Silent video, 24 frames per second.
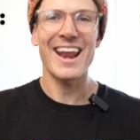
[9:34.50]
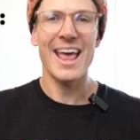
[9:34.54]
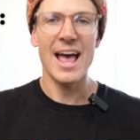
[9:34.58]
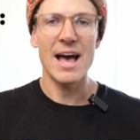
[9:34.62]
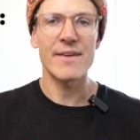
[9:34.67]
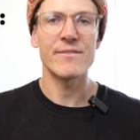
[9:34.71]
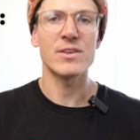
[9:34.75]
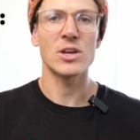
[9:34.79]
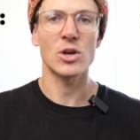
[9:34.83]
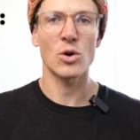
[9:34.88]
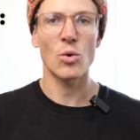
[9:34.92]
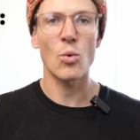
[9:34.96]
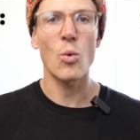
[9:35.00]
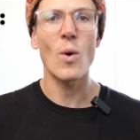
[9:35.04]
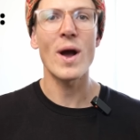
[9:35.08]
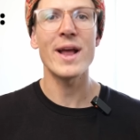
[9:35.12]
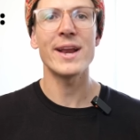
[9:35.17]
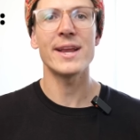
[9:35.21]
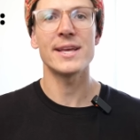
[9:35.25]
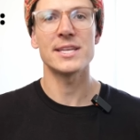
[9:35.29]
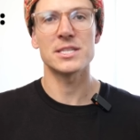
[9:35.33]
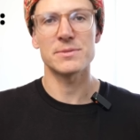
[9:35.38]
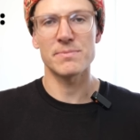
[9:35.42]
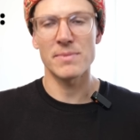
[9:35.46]
having
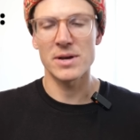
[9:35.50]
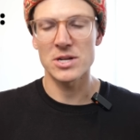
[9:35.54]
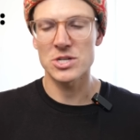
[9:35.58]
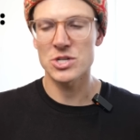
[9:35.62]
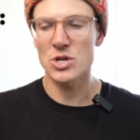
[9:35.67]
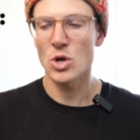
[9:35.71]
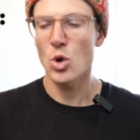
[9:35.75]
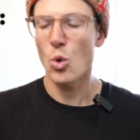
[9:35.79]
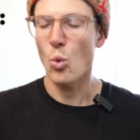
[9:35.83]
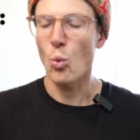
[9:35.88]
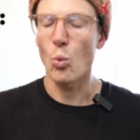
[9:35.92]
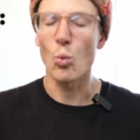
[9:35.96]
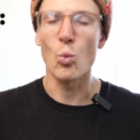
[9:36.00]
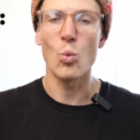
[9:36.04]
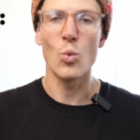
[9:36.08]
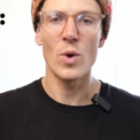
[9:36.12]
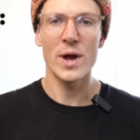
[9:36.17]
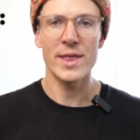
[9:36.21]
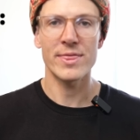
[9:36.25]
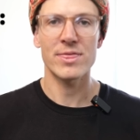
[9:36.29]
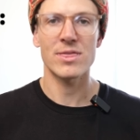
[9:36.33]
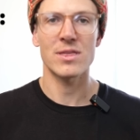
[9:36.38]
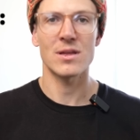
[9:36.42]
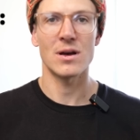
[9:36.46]
quite as much
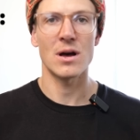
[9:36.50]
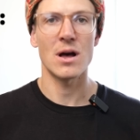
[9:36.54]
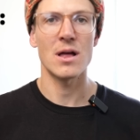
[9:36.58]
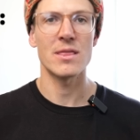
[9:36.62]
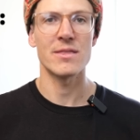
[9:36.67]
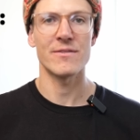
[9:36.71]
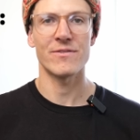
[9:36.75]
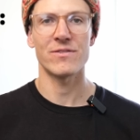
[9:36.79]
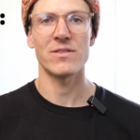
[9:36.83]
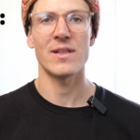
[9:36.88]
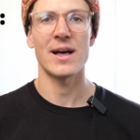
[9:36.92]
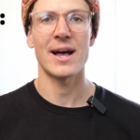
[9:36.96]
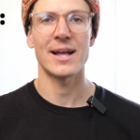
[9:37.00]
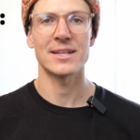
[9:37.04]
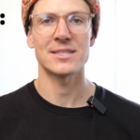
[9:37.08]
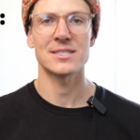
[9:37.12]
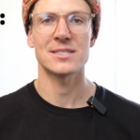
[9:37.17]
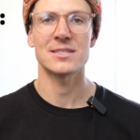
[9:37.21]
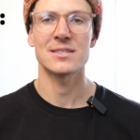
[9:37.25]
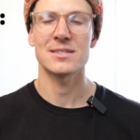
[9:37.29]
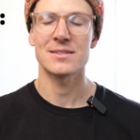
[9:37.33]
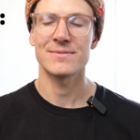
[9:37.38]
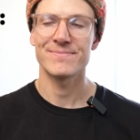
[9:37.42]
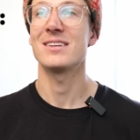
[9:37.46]
width on the
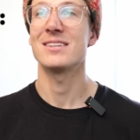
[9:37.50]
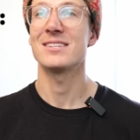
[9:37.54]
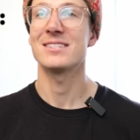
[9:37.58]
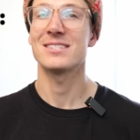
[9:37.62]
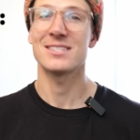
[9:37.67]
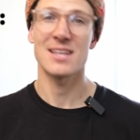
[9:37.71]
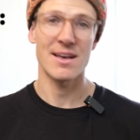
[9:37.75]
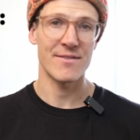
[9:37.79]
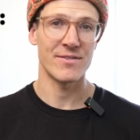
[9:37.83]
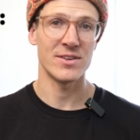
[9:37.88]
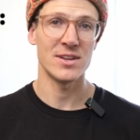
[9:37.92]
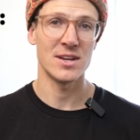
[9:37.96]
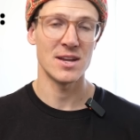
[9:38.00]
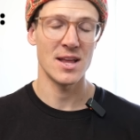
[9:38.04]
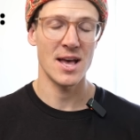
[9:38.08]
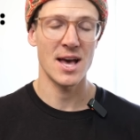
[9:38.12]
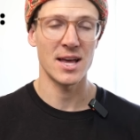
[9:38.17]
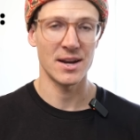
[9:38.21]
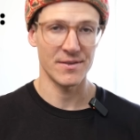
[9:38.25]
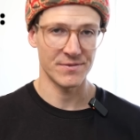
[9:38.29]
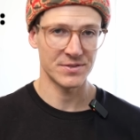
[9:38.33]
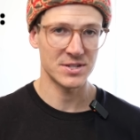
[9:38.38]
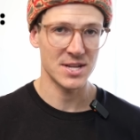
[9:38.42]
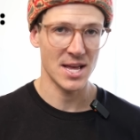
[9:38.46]
flats, 7
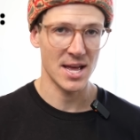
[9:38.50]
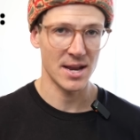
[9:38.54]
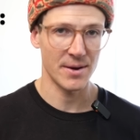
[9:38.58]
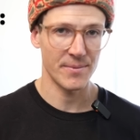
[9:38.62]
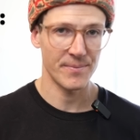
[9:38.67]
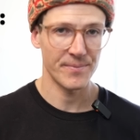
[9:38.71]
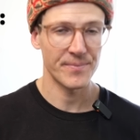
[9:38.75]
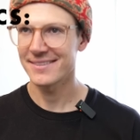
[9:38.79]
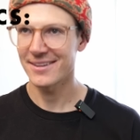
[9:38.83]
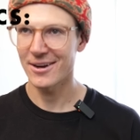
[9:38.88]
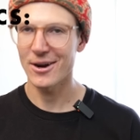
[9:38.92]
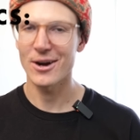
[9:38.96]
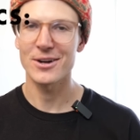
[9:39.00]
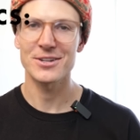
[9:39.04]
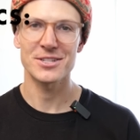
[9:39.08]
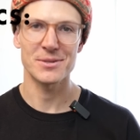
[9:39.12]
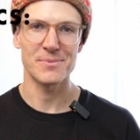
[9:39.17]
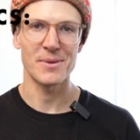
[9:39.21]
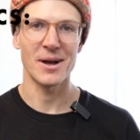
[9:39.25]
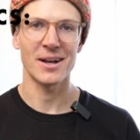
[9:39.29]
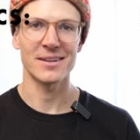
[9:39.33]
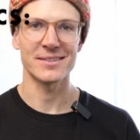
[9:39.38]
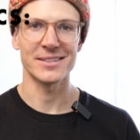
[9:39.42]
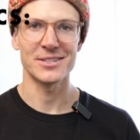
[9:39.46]
out of 10. There are
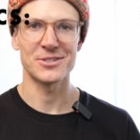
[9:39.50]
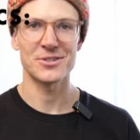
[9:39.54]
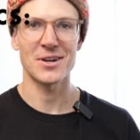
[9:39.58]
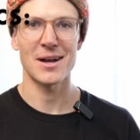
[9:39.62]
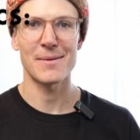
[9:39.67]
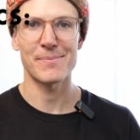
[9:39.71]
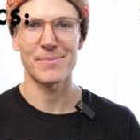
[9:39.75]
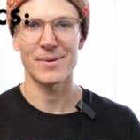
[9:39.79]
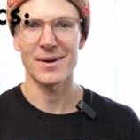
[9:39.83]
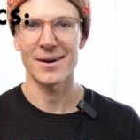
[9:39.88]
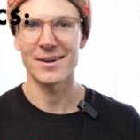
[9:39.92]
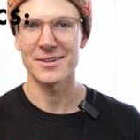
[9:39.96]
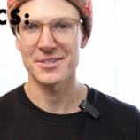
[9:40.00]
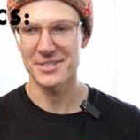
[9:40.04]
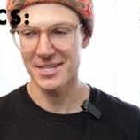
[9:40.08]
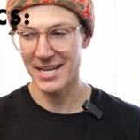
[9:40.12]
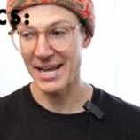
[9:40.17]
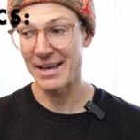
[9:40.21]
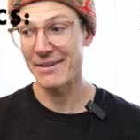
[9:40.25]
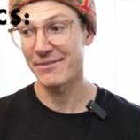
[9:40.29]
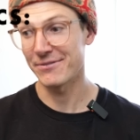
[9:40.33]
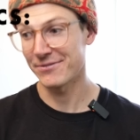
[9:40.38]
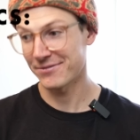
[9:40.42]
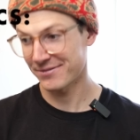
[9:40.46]
some ugly drop bars.
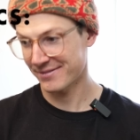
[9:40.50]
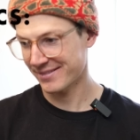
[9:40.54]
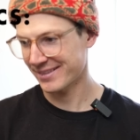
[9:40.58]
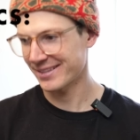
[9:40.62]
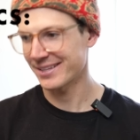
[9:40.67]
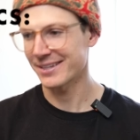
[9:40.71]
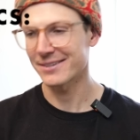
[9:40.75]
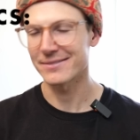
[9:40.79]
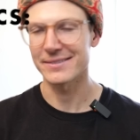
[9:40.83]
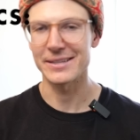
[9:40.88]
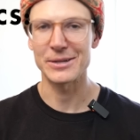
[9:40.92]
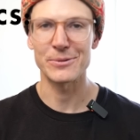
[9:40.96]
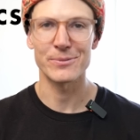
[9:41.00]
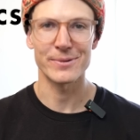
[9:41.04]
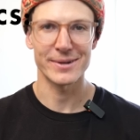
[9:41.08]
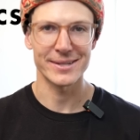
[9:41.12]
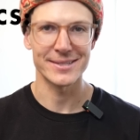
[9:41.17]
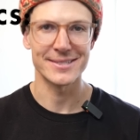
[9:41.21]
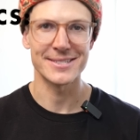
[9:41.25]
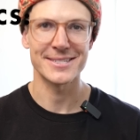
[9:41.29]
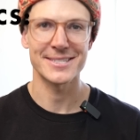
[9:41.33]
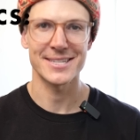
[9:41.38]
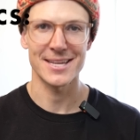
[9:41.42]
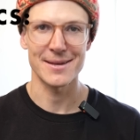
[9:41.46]
I've clearly
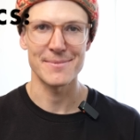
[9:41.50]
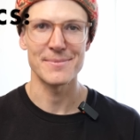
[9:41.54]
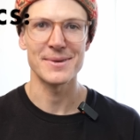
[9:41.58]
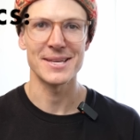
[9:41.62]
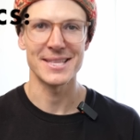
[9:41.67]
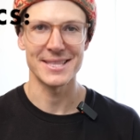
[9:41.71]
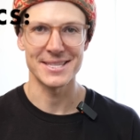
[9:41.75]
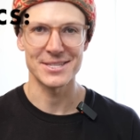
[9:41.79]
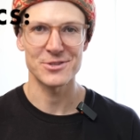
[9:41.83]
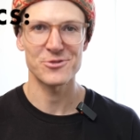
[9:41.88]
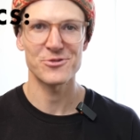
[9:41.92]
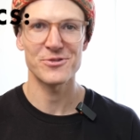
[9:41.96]
ridden some in this